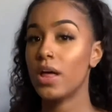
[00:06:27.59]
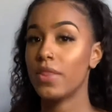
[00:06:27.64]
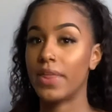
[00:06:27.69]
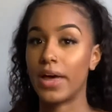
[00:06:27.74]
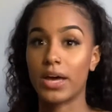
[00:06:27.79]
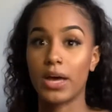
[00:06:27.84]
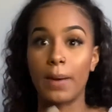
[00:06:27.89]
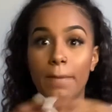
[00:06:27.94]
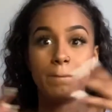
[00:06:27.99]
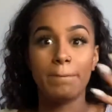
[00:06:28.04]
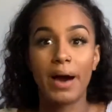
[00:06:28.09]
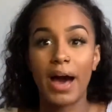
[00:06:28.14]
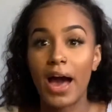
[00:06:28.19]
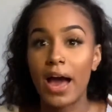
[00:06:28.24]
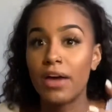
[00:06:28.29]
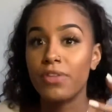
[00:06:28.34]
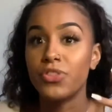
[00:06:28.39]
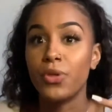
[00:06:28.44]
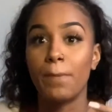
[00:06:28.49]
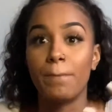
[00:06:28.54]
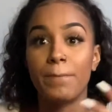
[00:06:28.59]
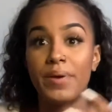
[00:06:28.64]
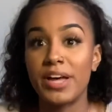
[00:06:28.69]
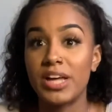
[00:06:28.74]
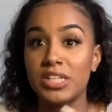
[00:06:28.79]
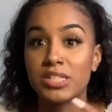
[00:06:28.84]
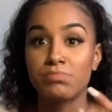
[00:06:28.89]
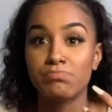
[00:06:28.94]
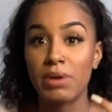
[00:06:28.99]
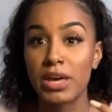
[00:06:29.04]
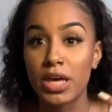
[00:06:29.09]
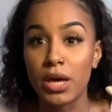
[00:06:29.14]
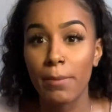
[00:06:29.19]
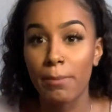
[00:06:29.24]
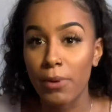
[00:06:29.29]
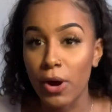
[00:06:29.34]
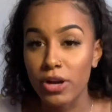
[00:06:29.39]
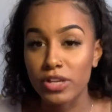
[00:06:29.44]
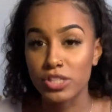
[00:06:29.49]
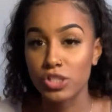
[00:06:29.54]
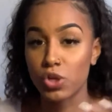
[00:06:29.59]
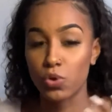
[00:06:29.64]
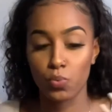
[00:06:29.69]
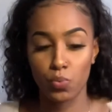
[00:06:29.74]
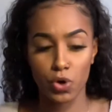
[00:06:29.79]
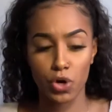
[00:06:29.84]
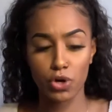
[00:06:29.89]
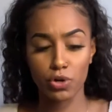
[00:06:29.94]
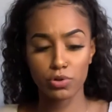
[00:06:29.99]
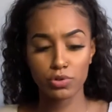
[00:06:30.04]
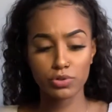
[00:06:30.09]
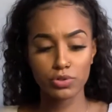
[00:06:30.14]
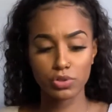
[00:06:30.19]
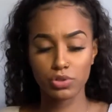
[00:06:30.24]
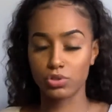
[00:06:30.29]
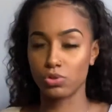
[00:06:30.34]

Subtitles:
that can buy the best makeup artist in the world